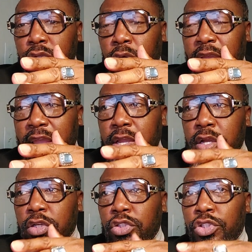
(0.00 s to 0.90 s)
okay?
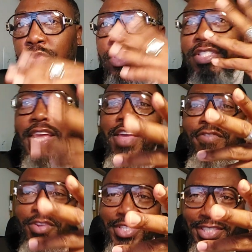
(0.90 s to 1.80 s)
To save
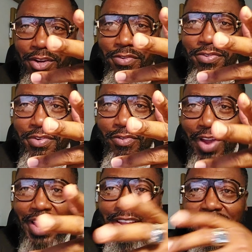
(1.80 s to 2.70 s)
yourself,
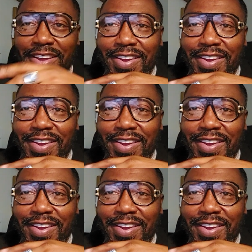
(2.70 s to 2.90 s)
right?